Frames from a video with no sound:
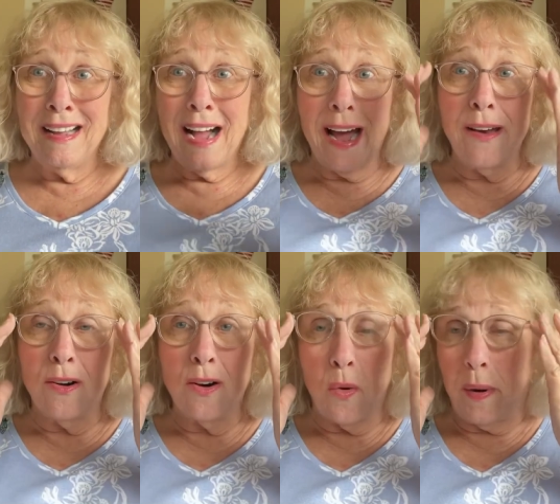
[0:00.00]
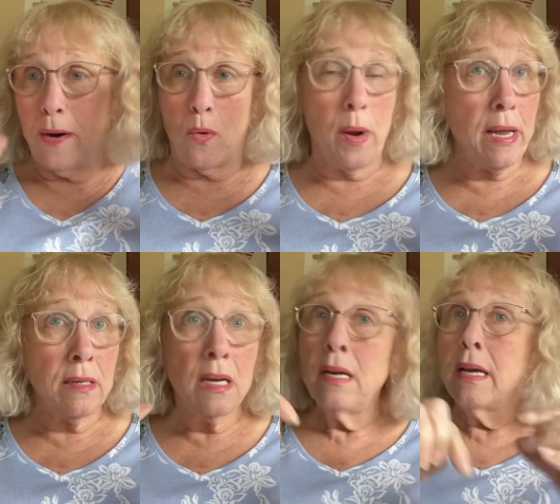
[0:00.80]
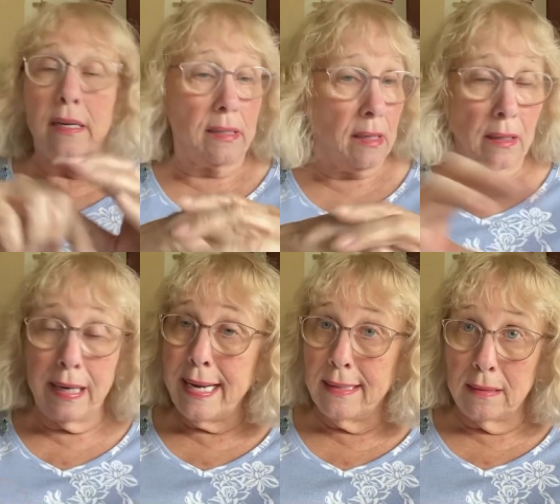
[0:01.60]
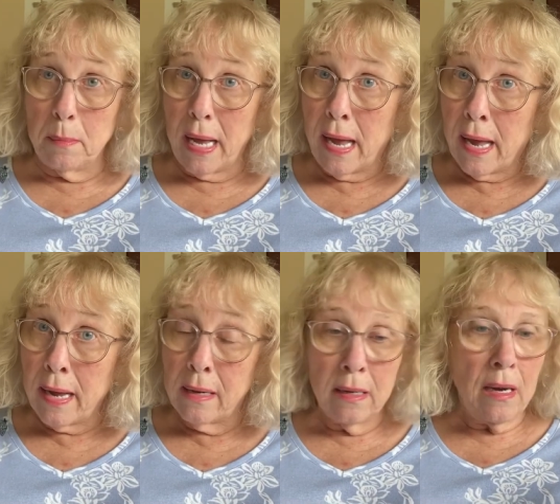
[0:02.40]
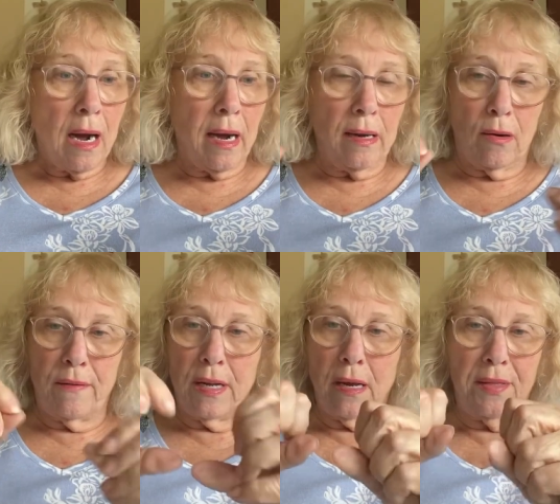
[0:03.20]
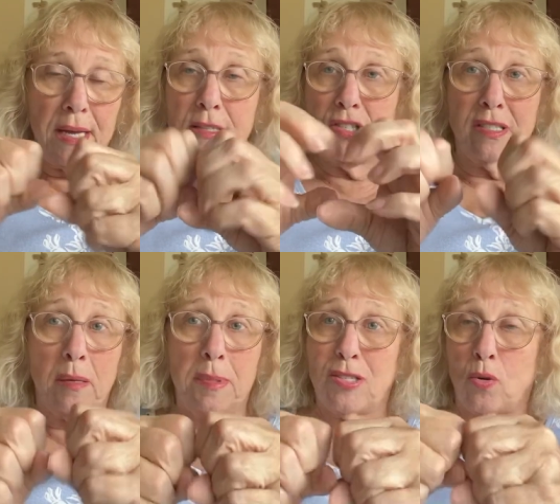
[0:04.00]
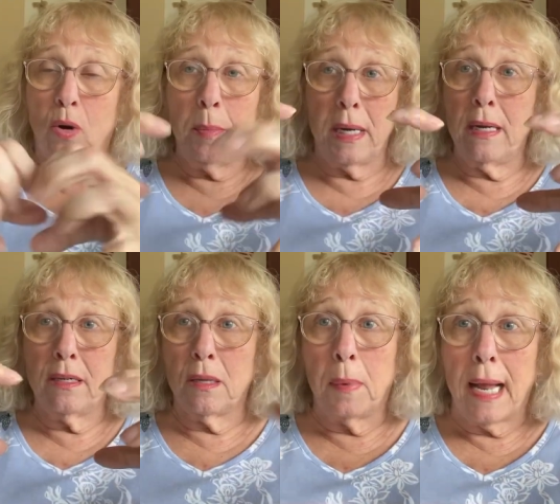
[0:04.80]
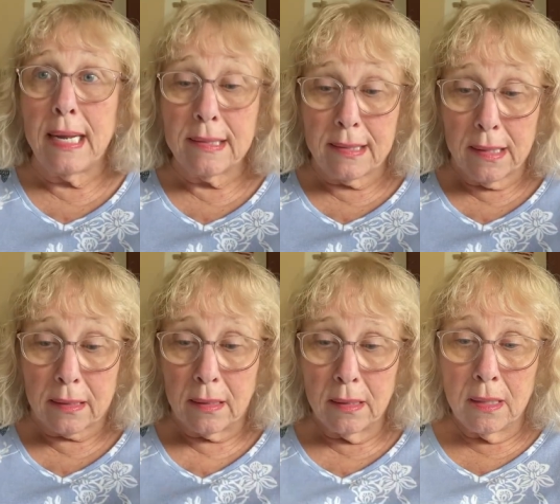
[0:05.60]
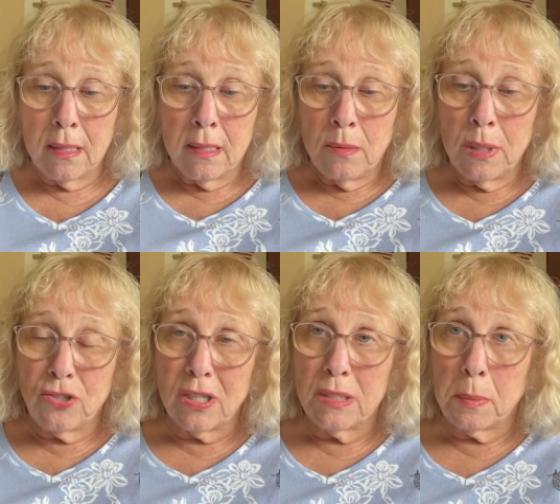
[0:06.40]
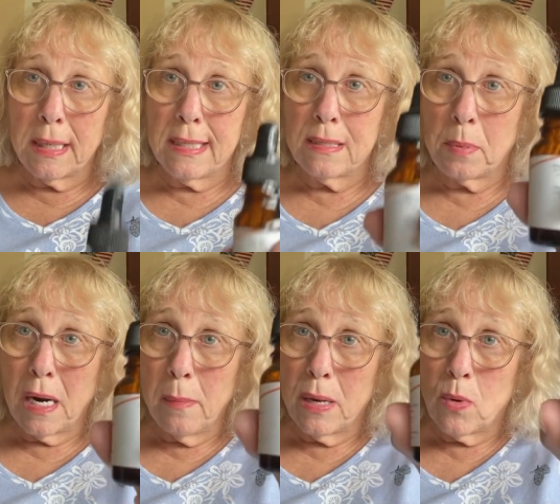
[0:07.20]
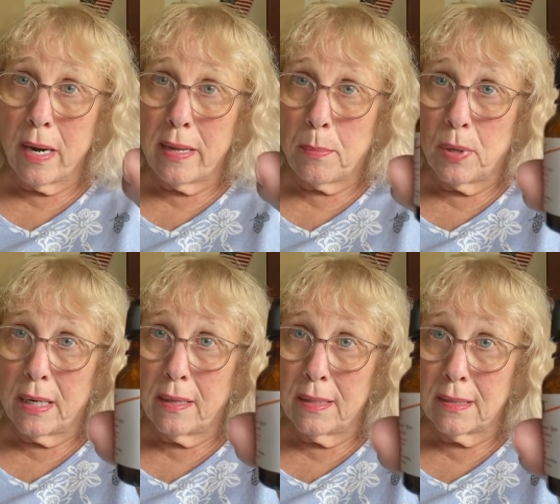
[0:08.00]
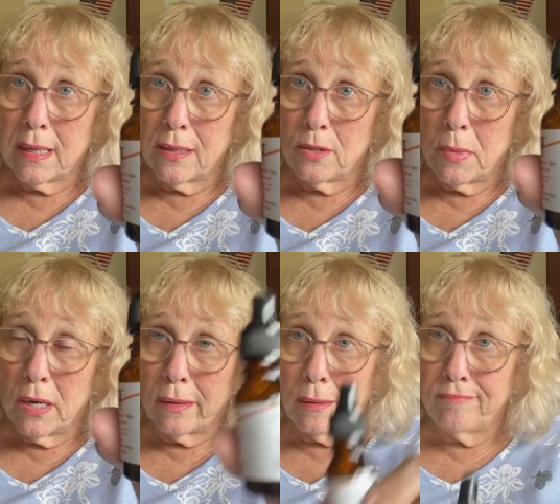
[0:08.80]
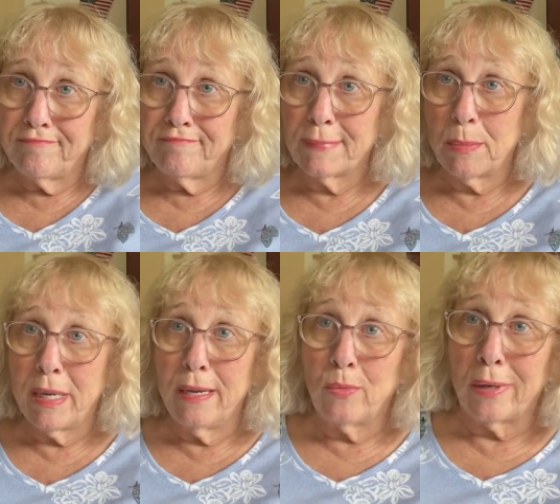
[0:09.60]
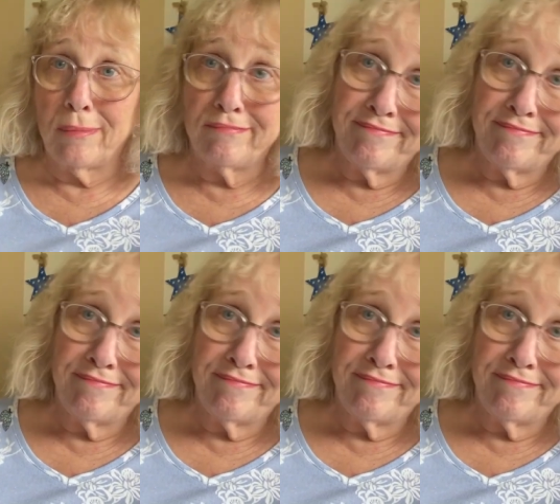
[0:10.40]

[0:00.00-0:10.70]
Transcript: I don't know where it went. It didn't leak in the bag. I don't. I think it just absorbed into the plastic, which explains probably why they put it in this color bottle to begin with.